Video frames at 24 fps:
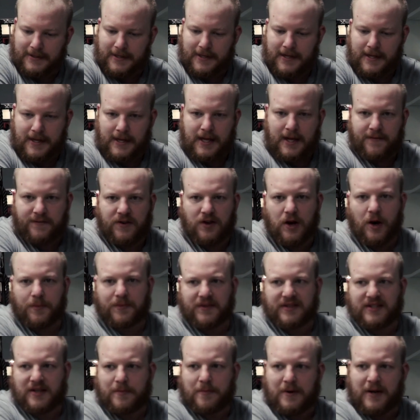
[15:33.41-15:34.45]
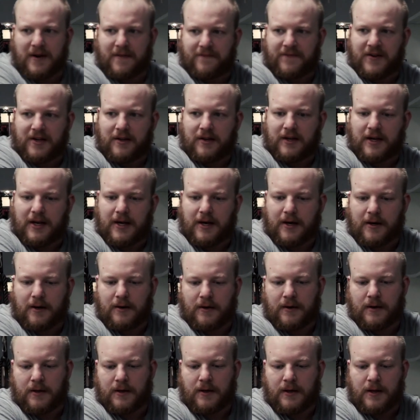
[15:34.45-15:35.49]
If you go up to someone and feeling here,
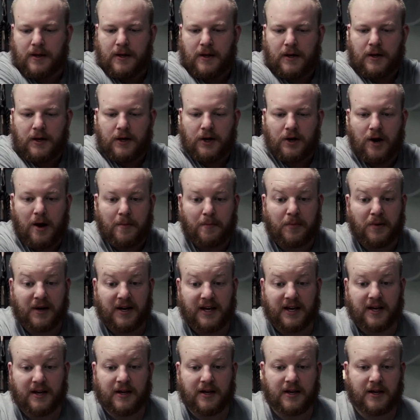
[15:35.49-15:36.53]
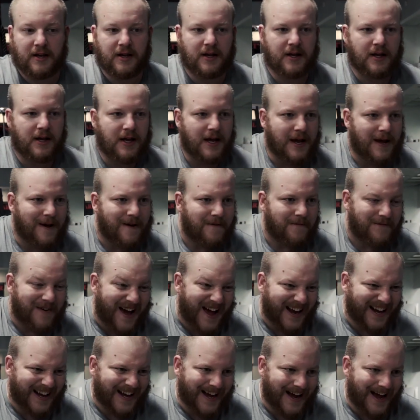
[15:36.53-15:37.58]
you know, I'm a pretty
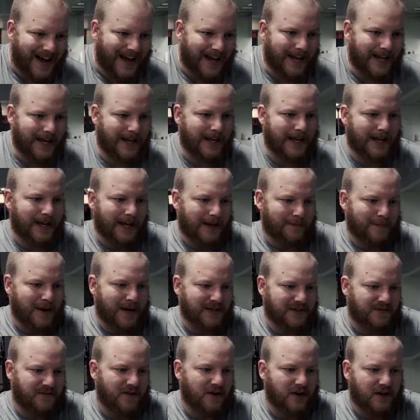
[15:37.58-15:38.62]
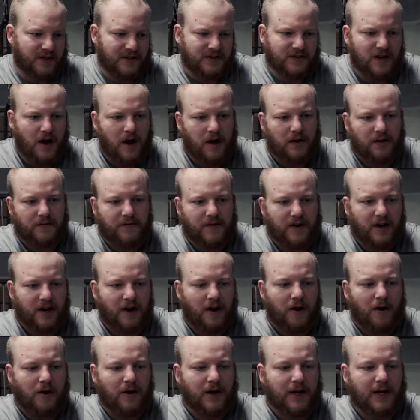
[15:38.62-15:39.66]
fat guy. Mine's very solid, very
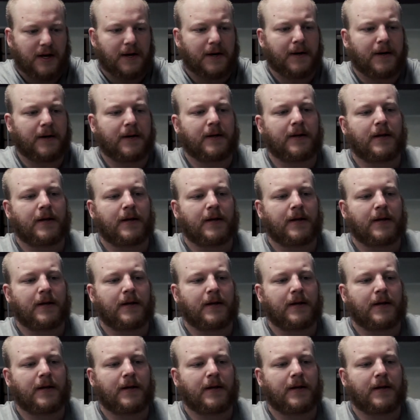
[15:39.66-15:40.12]
hard here.